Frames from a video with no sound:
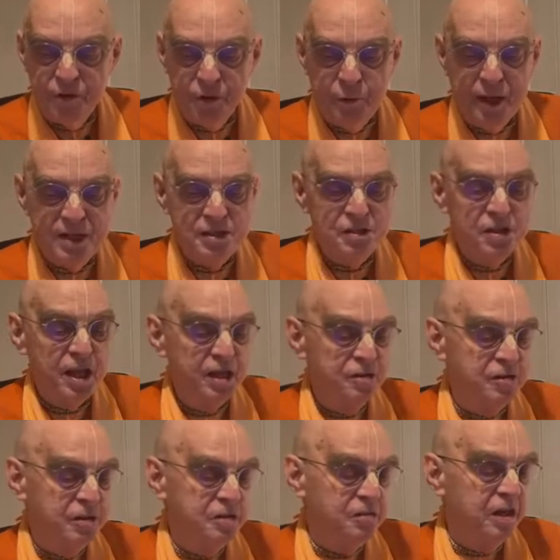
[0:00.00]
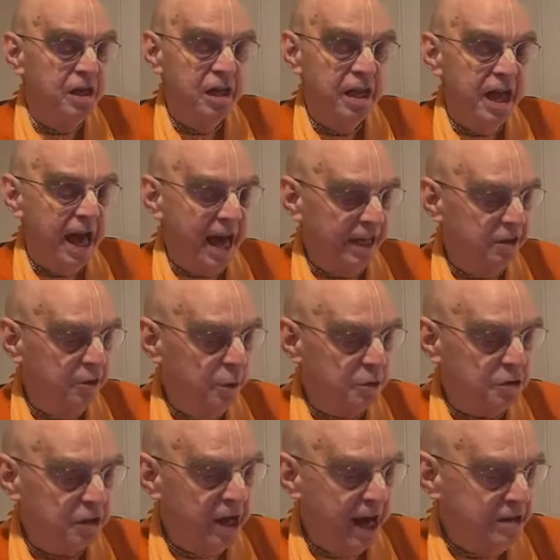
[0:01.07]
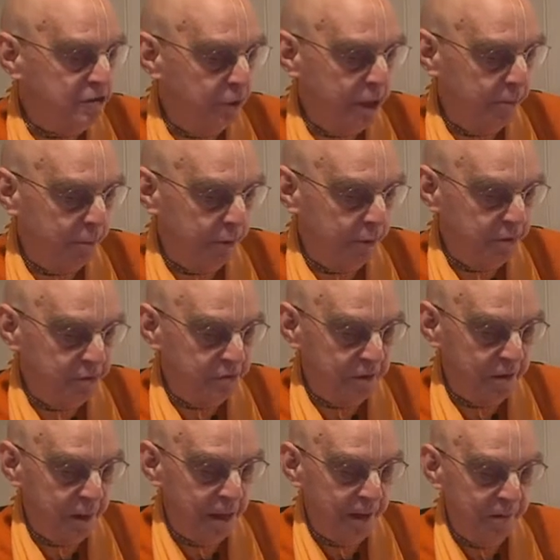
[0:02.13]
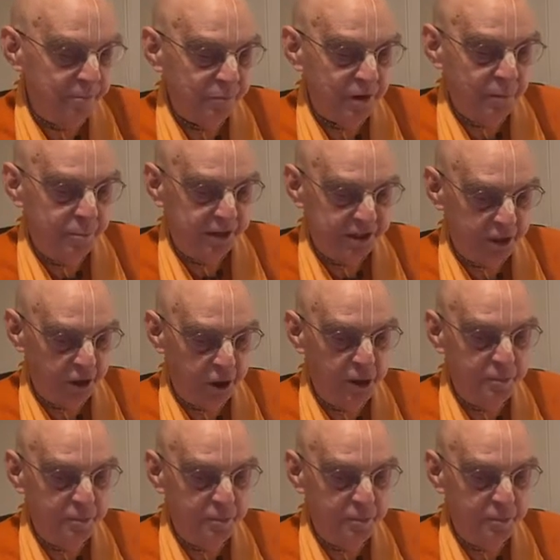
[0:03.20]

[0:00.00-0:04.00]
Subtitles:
The great sages had no skyscrapers, but the